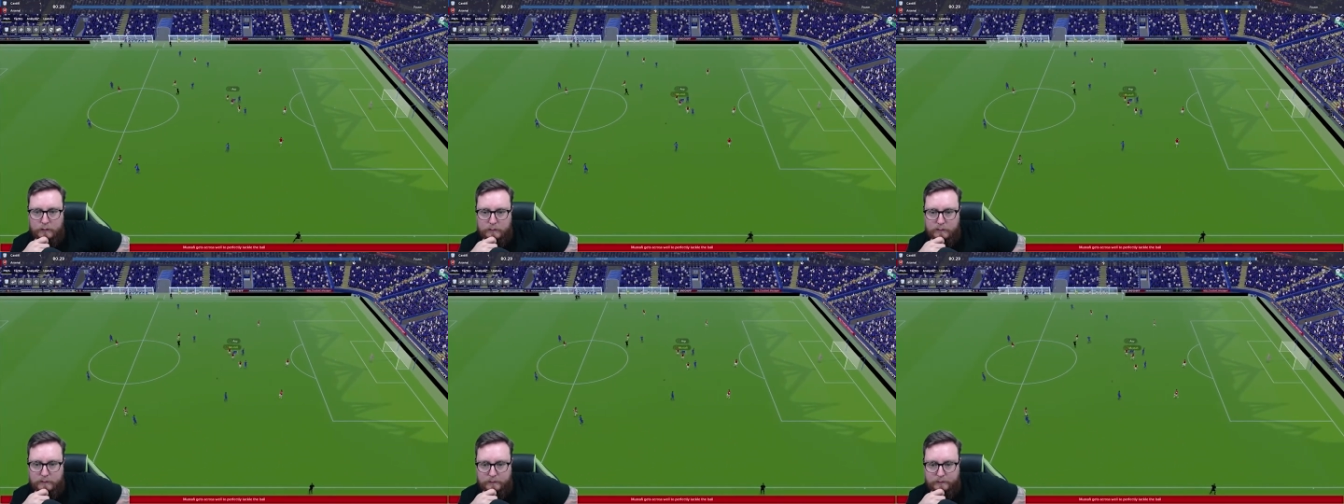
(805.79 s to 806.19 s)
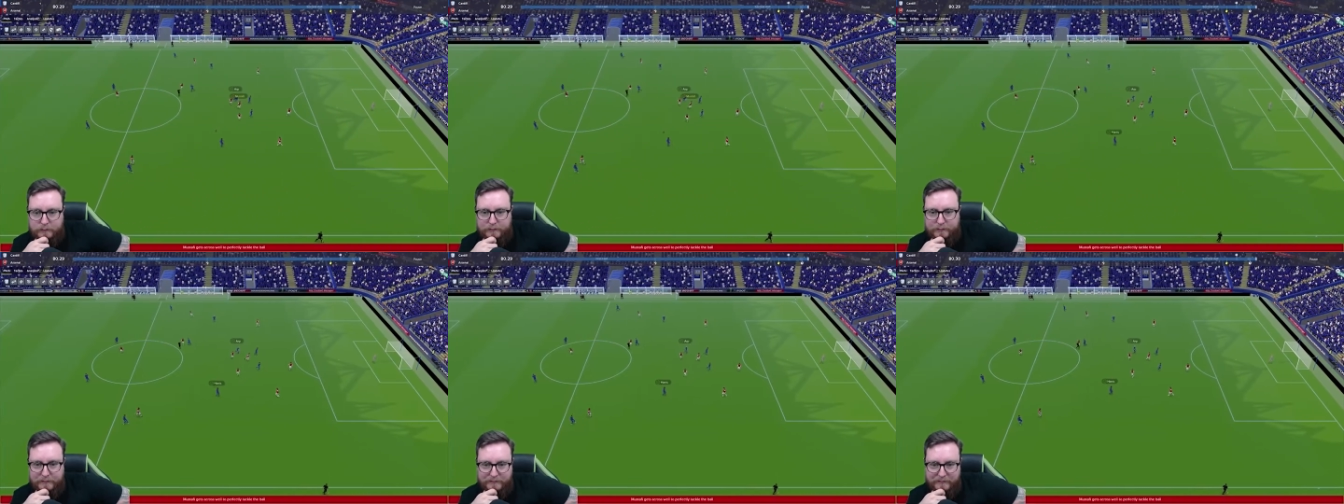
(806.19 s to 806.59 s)

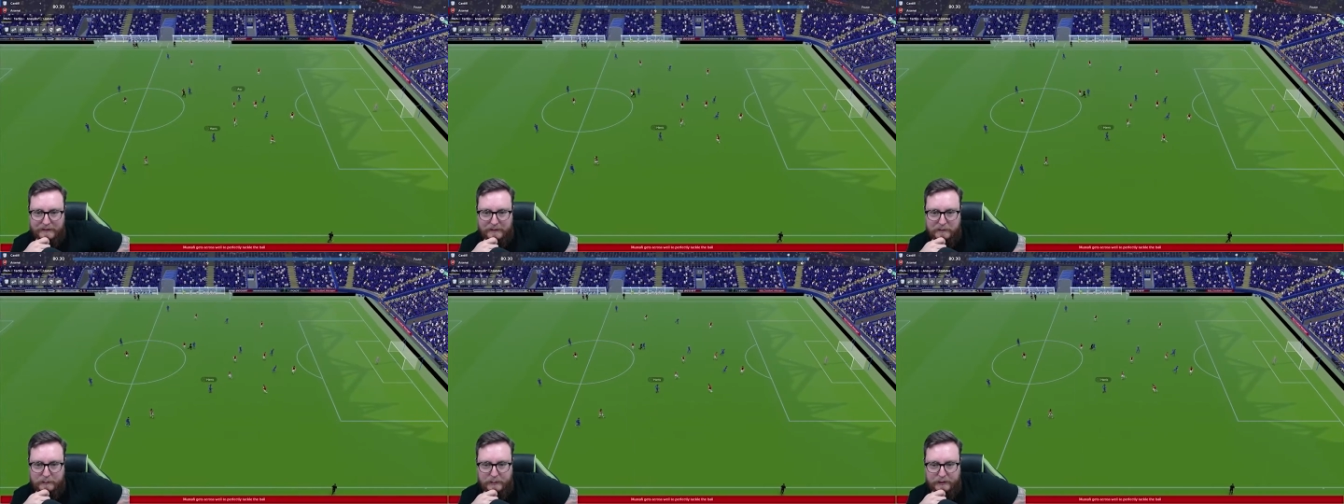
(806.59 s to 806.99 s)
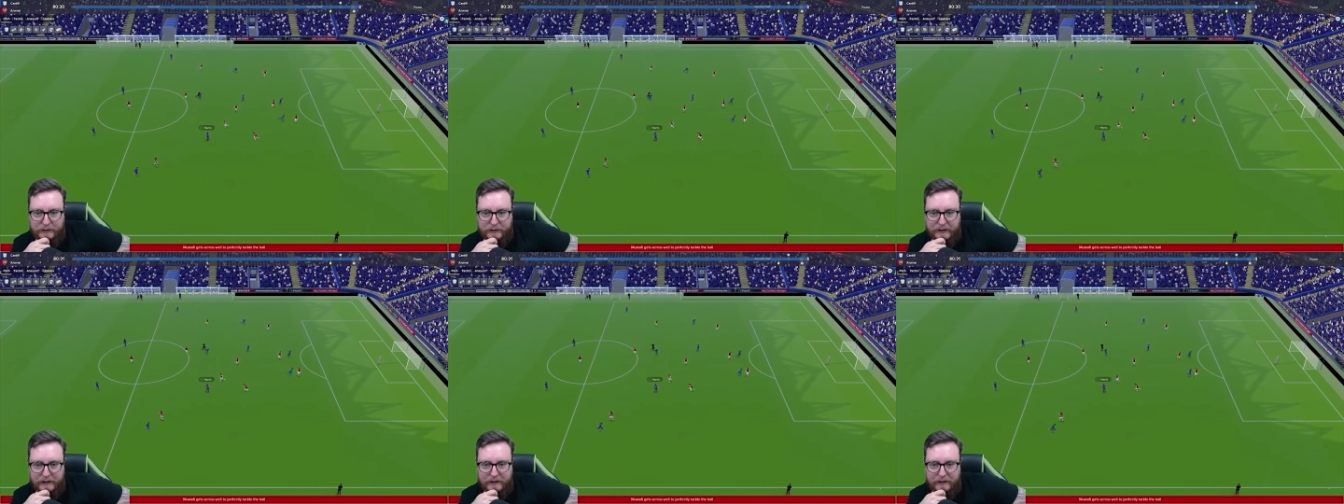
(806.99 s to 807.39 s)
Oof, that was a bit
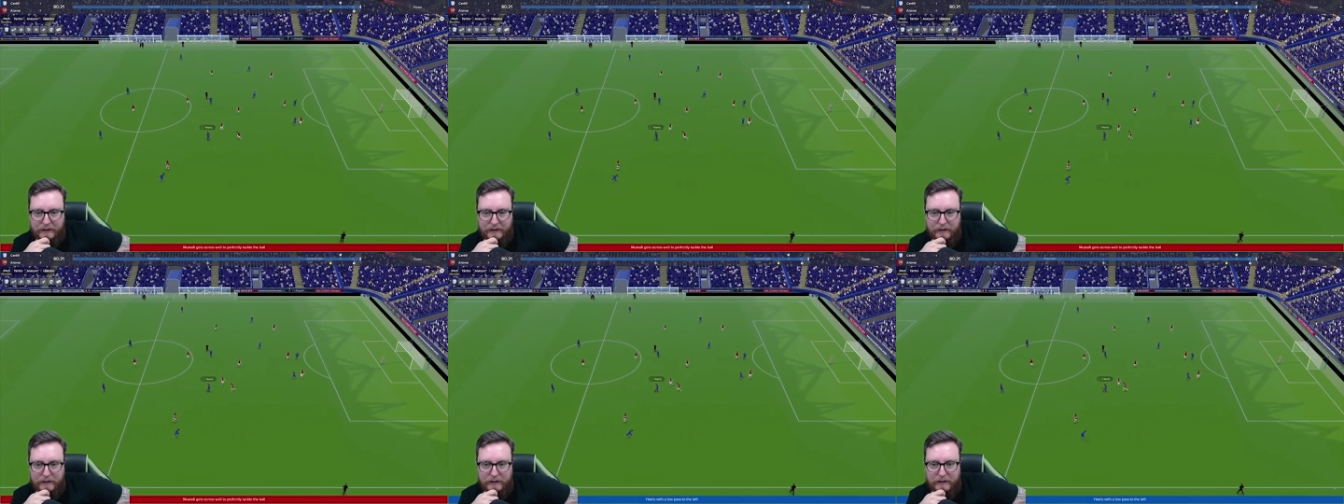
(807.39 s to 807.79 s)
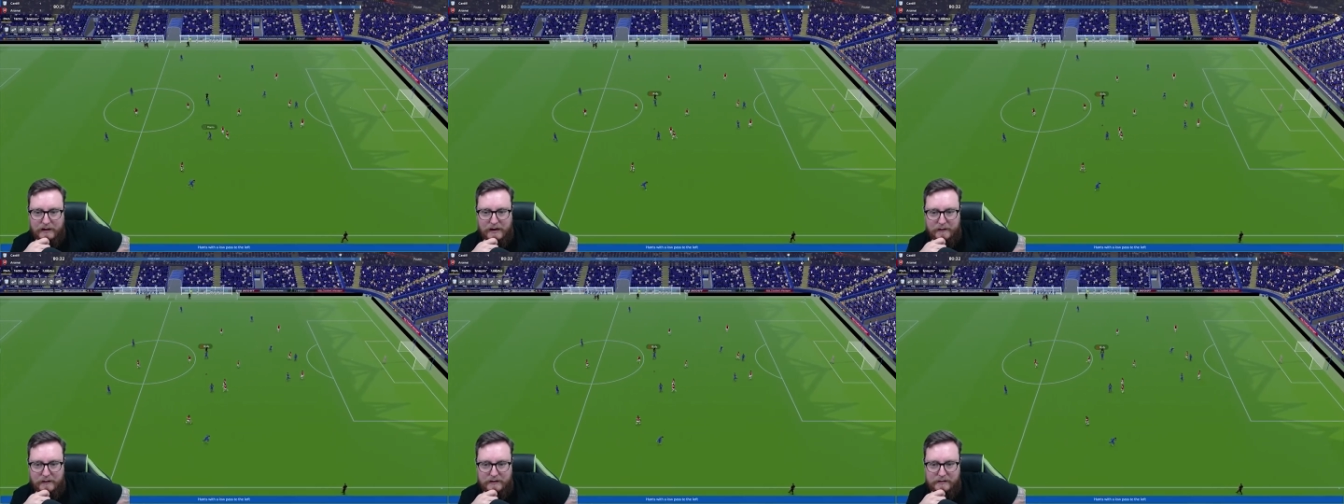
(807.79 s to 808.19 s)
shit.
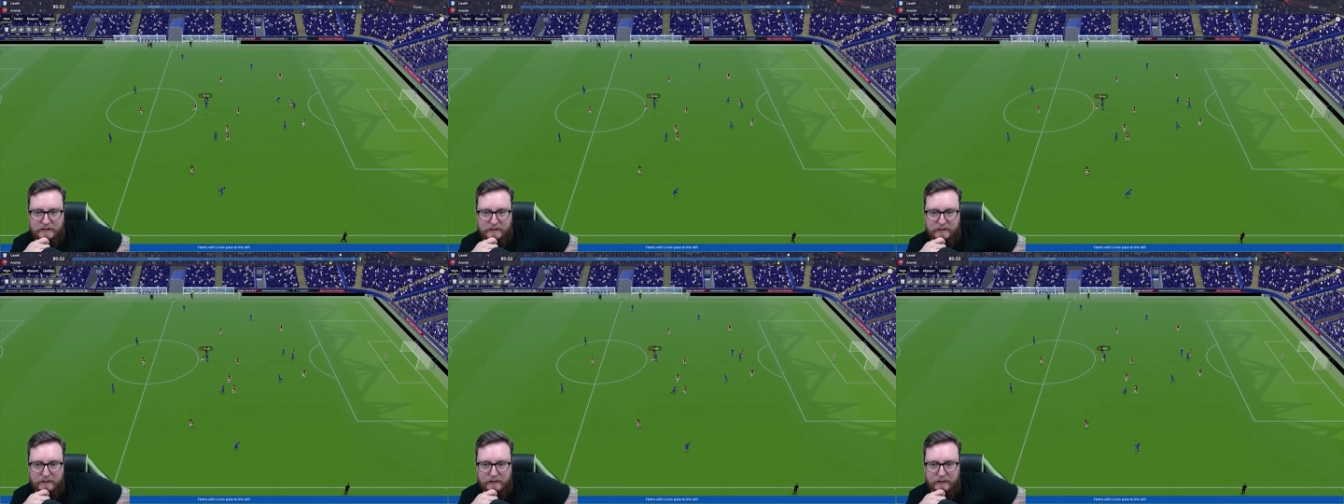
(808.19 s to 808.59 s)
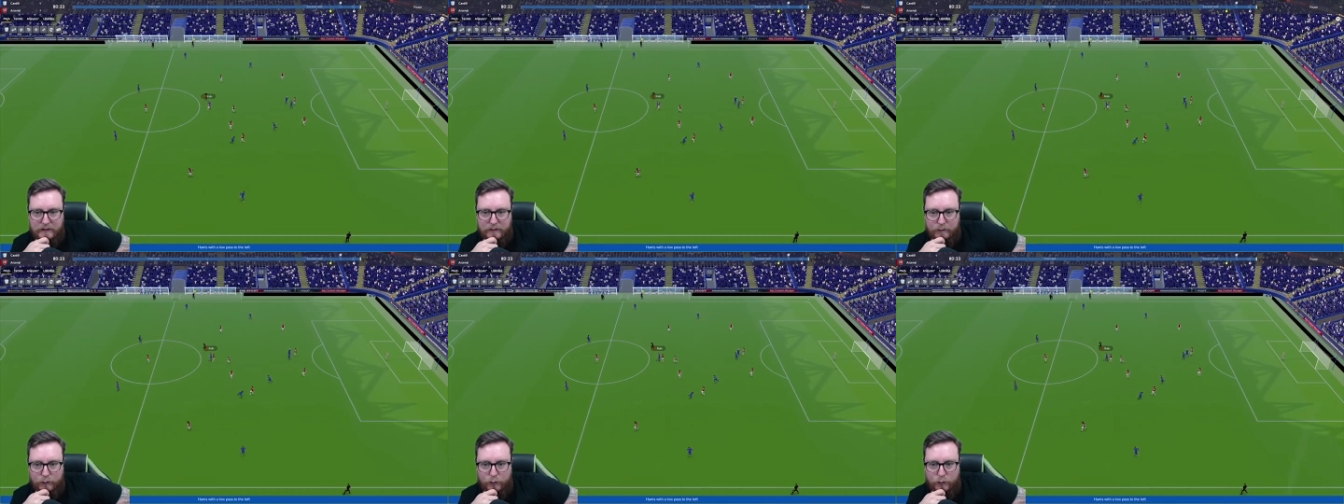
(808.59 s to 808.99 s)
Harris.
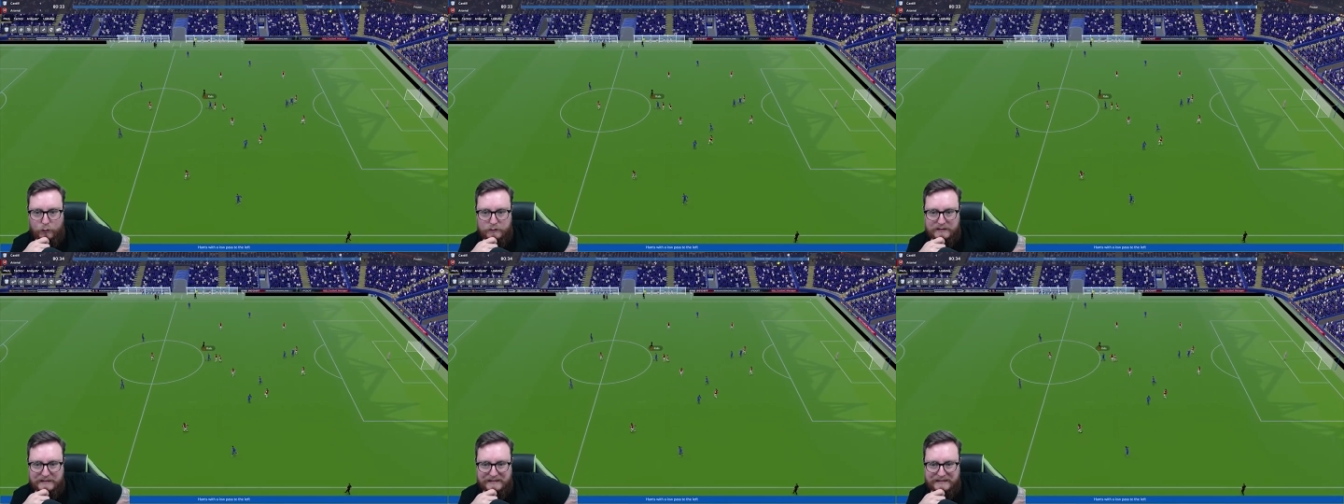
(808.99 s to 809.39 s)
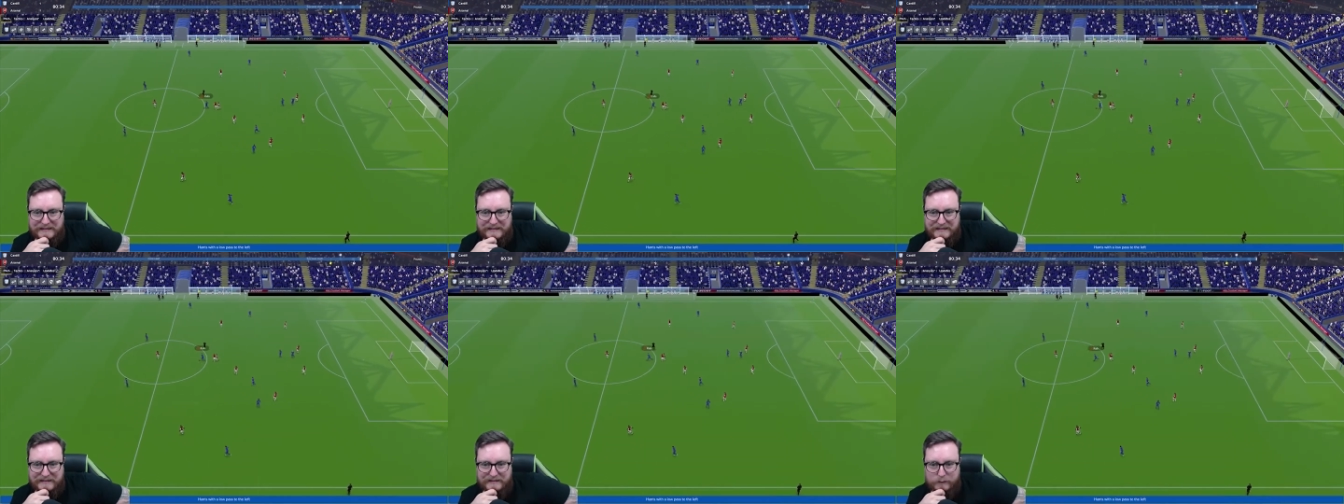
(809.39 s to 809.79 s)
Rules.
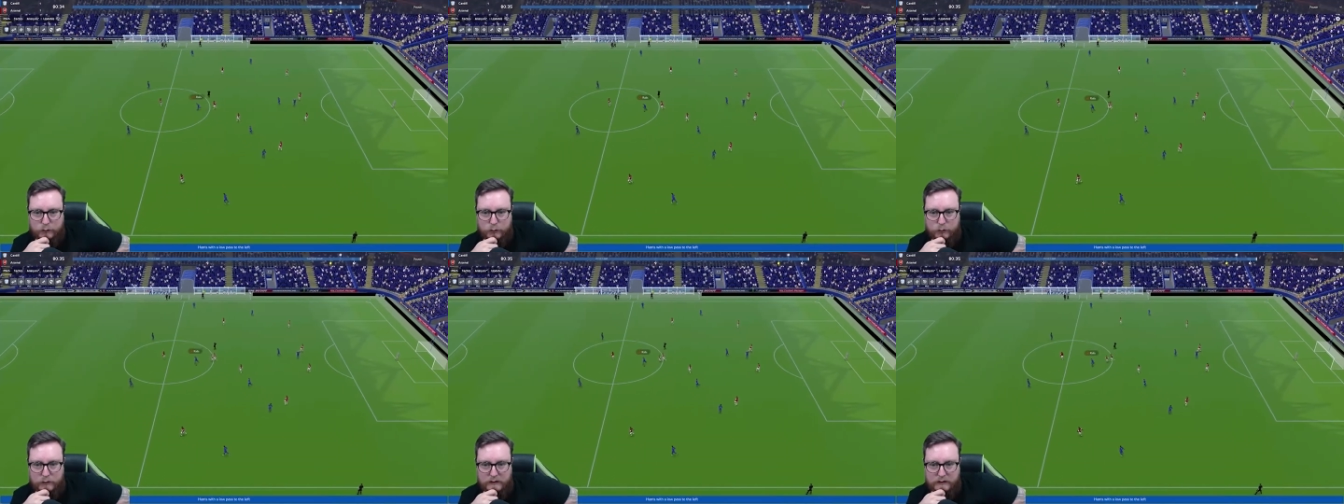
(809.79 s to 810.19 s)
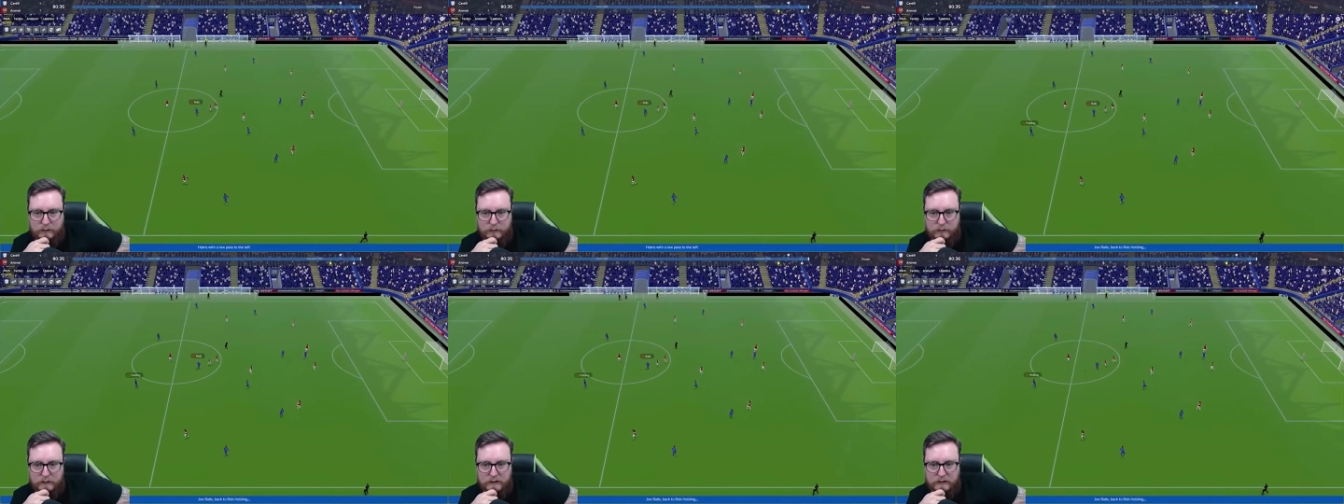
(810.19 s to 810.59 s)
Oh,
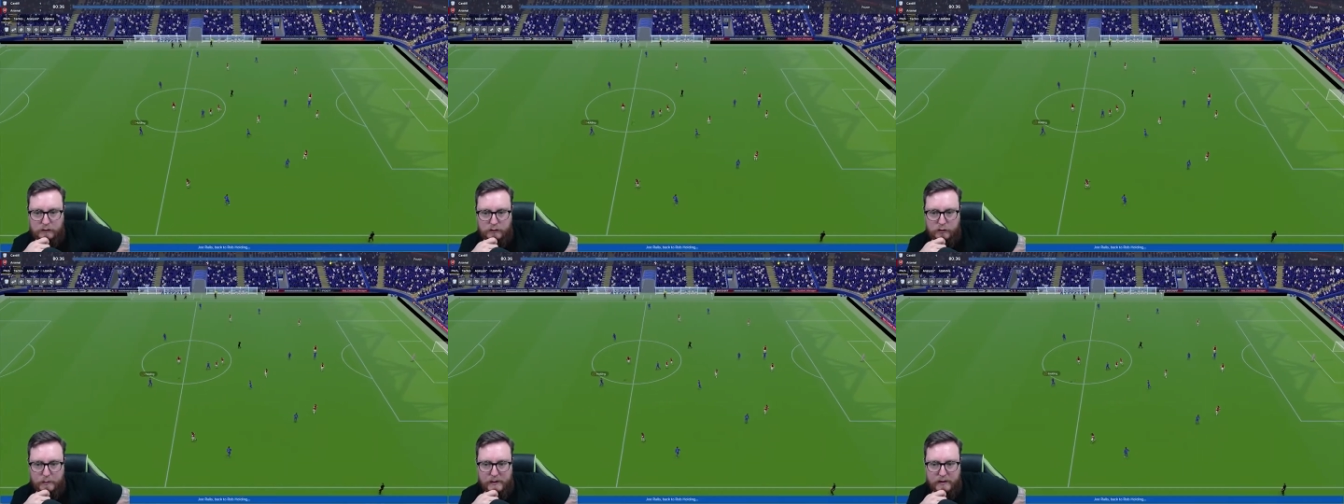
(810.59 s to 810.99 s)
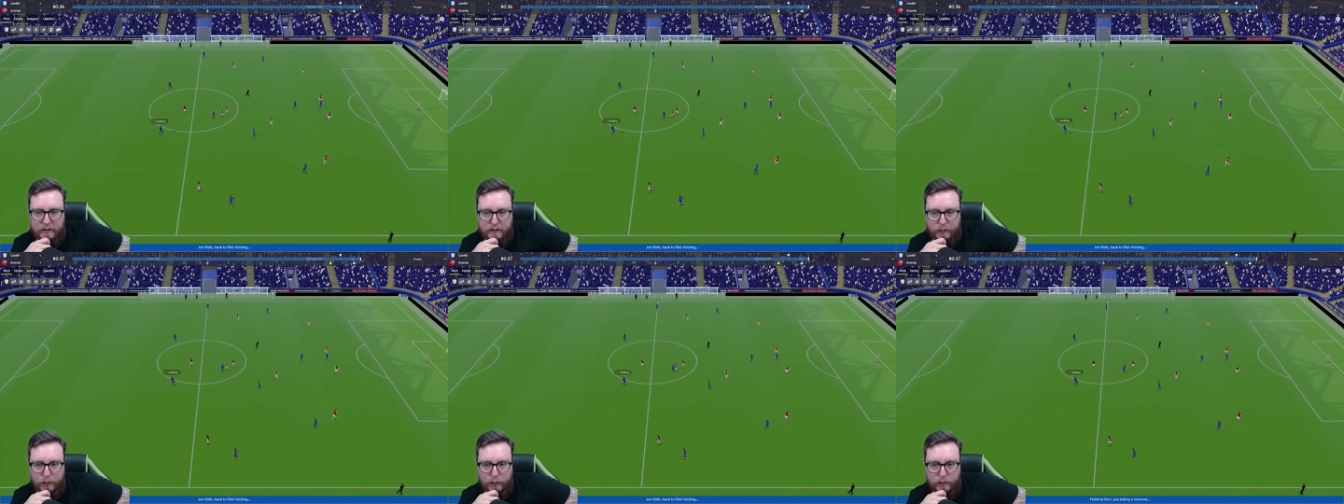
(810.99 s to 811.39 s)
he's not too bad on the
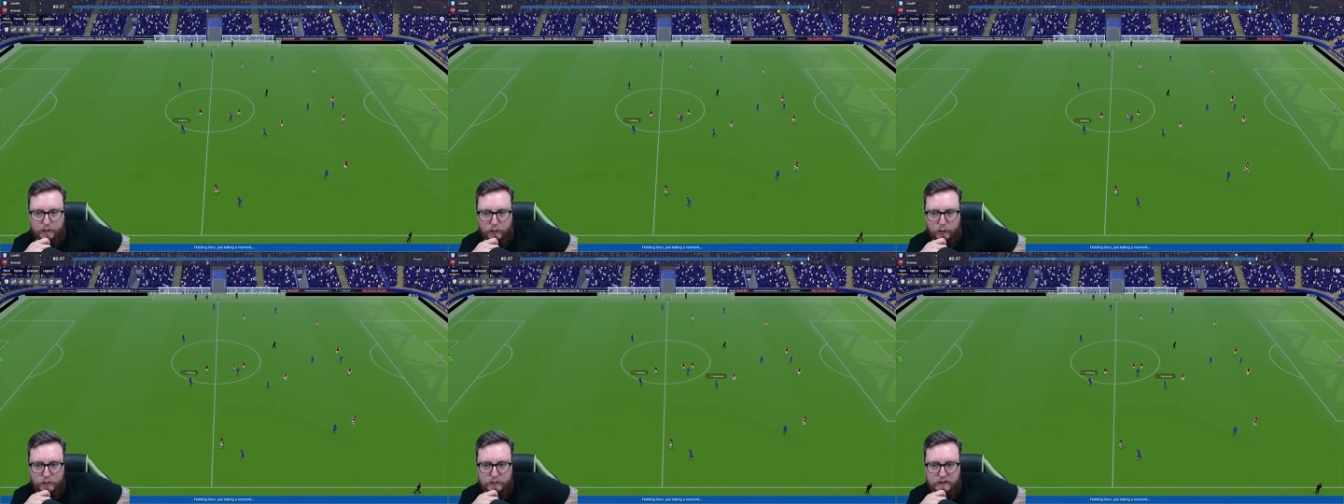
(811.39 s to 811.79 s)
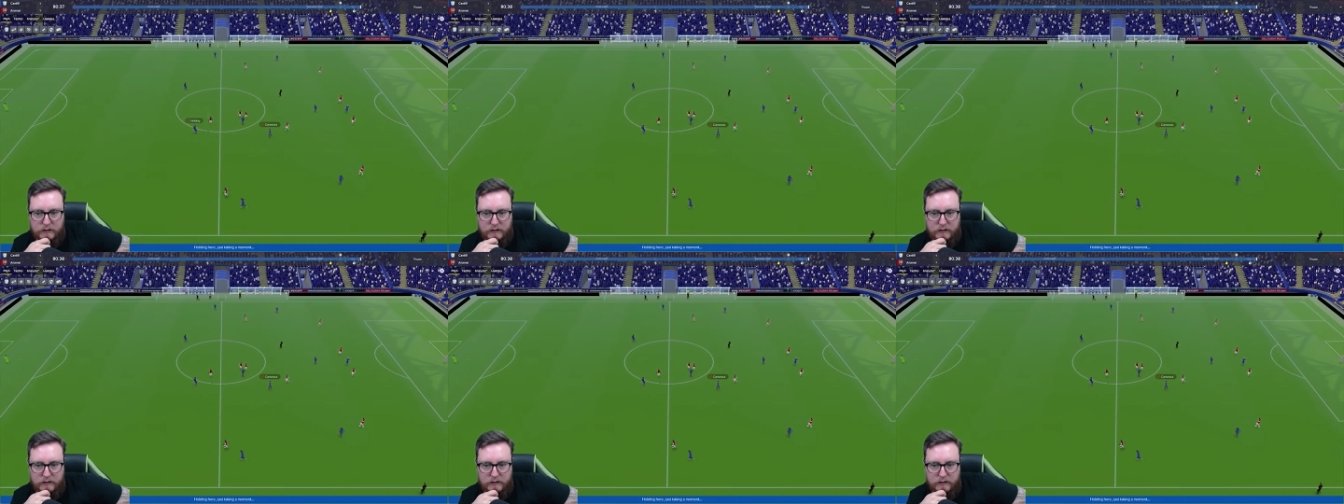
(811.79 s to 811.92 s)
ball, his Rules.